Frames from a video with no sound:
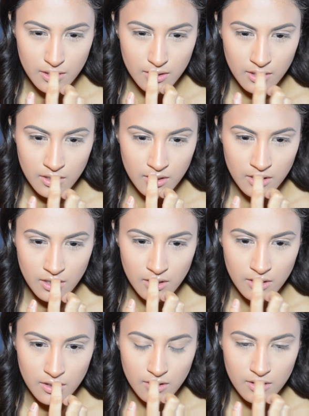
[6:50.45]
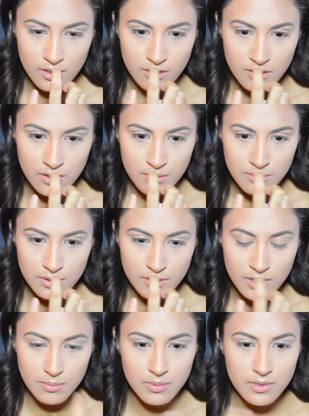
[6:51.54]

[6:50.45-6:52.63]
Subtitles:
Then here at the upper lip,